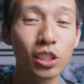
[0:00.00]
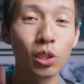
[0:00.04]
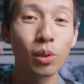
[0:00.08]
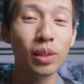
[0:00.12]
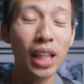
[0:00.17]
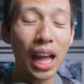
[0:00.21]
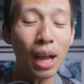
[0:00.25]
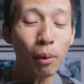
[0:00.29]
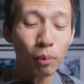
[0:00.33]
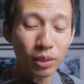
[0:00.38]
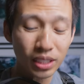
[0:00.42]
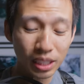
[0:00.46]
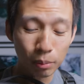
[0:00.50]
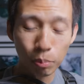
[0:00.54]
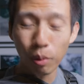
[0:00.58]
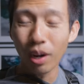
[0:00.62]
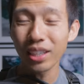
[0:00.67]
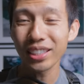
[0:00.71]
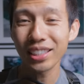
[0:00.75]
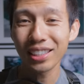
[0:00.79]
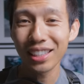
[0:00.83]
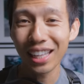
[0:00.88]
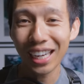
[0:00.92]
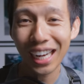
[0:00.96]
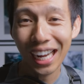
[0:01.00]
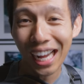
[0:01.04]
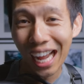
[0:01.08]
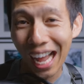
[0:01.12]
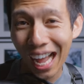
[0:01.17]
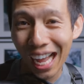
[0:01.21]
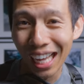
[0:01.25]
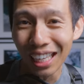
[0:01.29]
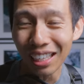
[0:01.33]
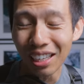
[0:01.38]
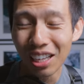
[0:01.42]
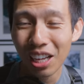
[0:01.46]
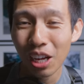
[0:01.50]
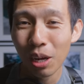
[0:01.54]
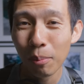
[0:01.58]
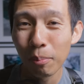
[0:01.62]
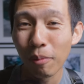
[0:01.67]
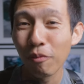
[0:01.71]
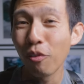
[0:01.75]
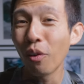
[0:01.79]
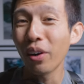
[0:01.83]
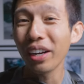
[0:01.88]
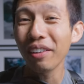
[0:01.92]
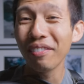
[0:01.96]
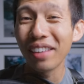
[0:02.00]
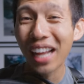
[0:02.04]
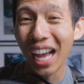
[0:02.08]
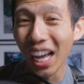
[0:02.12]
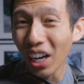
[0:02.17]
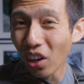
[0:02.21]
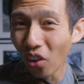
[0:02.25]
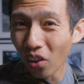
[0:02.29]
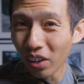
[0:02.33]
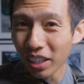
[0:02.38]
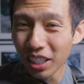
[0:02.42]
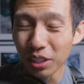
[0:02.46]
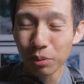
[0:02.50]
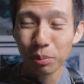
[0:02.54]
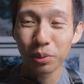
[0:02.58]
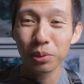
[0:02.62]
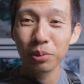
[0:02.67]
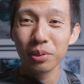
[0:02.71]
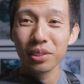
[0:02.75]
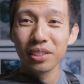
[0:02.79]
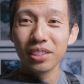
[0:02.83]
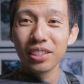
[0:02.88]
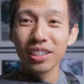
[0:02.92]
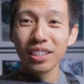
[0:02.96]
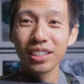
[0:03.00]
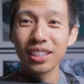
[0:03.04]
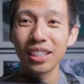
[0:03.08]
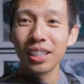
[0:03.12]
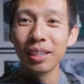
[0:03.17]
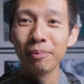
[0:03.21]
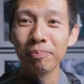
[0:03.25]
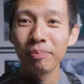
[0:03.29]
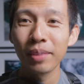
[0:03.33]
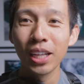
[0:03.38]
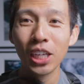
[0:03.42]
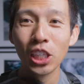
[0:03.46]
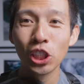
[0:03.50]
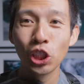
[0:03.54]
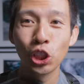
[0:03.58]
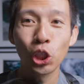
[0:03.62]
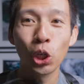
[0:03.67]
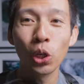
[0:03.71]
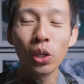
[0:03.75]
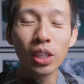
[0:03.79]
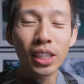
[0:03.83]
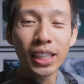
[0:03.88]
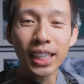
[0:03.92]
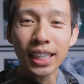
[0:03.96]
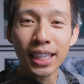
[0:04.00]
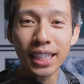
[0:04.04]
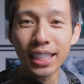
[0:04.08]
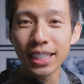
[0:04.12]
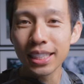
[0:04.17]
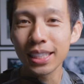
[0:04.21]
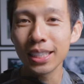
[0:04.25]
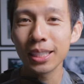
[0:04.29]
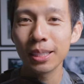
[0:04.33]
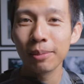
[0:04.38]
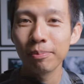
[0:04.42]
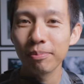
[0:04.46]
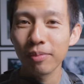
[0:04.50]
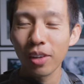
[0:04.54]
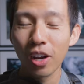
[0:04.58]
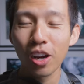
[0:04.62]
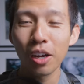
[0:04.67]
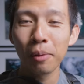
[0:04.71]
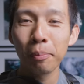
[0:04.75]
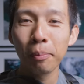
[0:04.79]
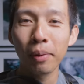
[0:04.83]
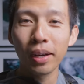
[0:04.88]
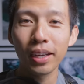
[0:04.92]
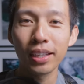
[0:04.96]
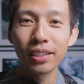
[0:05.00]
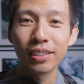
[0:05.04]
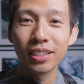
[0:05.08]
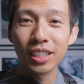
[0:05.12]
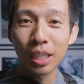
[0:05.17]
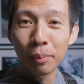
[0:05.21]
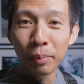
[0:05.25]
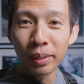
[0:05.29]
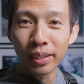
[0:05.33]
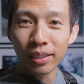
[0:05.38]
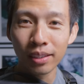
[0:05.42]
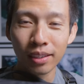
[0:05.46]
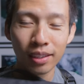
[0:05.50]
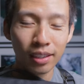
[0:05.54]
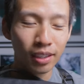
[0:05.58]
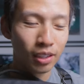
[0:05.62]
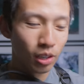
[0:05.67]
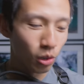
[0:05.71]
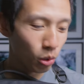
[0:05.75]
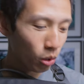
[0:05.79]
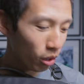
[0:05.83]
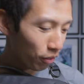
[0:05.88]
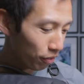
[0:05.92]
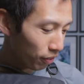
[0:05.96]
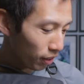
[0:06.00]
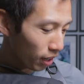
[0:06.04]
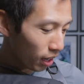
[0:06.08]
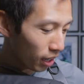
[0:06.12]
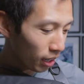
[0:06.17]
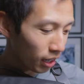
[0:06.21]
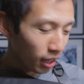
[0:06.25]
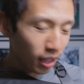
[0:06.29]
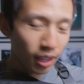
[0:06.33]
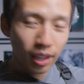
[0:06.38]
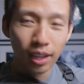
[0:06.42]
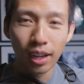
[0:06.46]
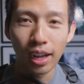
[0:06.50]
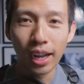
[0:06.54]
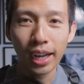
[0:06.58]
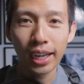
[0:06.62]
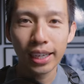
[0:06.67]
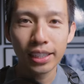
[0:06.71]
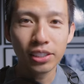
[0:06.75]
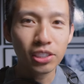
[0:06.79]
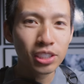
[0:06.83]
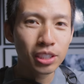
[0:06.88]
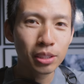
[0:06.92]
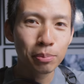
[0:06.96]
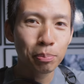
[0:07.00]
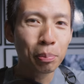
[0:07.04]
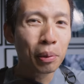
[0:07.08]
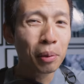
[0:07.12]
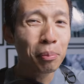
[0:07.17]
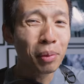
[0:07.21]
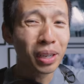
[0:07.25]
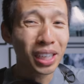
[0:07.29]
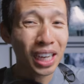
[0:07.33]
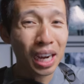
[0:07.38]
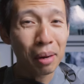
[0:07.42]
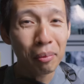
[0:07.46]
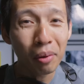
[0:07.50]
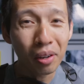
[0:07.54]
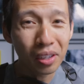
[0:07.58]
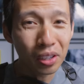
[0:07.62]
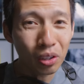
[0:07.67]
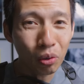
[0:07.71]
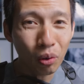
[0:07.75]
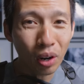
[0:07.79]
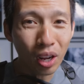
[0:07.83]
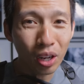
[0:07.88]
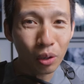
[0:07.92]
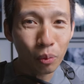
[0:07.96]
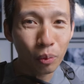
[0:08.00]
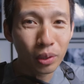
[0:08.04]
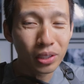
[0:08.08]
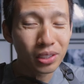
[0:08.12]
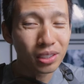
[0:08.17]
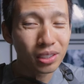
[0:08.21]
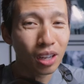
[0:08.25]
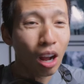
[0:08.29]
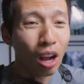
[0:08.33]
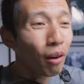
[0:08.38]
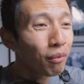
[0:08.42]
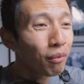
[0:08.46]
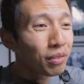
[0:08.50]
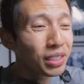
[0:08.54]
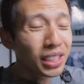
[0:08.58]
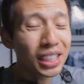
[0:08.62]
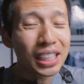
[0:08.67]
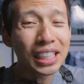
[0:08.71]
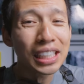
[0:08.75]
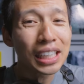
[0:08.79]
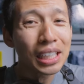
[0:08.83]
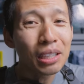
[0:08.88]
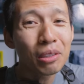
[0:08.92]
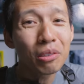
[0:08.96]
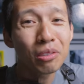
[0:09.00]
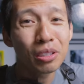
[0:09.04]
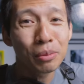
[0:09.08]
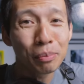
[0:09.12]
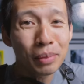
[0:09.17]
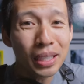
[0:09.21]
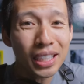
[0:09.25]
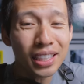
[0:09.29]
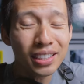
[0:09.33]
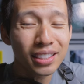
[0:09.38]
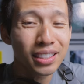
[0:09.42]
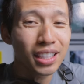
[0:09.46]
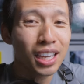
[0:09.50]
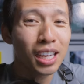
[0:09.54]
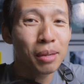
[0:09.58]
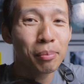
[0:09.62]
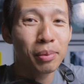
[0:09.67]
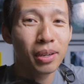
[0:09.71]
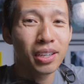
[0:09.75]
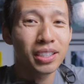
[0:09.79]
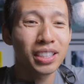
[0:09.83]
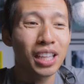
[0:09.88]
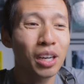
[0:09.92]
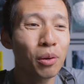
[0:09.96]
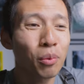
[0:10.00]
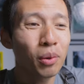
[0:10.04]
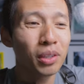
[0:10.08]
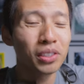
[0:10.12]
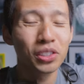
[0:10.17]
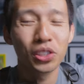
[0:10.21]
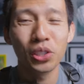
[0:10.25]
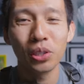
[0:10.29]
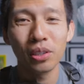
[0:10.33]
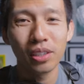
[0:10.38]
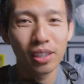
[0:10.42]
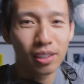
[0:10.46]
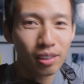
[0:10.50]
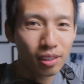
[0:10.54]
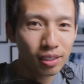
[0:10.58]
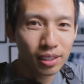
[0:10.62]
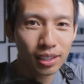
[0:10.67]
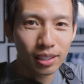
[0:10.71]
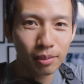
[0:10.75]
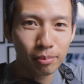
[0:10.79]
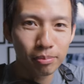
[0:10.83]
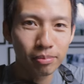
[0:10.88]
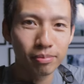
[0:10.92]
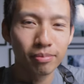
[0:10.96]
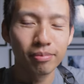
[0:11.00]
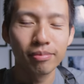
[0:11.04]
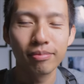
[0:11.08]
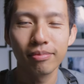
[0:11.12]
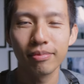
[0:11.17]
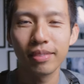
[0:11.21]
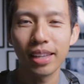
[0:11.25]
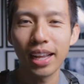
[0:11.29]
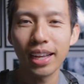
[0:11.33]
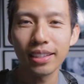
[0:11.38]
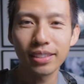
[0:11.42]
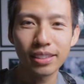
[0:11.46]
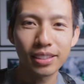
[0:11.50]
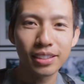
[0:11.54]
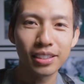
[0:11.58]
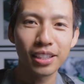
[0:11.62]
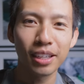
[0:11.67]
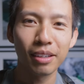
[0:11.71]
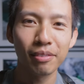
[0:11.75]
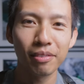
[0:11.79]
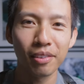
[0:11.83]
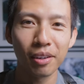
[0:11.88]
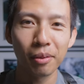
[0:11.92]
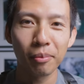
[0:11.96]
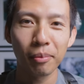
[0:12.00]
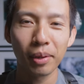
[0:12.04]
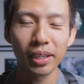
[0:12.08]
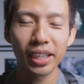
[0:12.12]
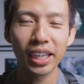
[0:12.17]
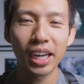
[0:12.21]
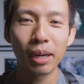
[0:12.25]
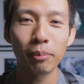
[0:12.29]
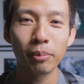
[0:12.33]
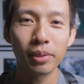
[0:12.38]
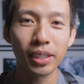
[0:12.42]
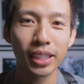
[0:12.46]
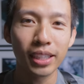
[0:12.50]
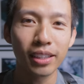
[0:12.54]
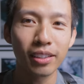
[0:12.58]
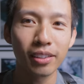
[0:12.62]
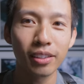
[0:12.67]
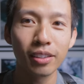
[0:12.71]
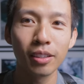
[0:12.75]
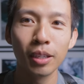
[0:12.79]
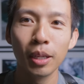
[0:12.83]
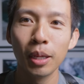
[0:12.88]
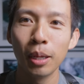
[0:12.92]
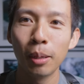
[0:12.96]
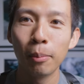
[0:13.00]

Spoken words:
So that was the process that I had before I even had a harness, which was just turtling this on my stomach, or if not, I just put my camera on the ground, which obviously kills me inside because I don't want dirt and all that nasty stuff on my camera either.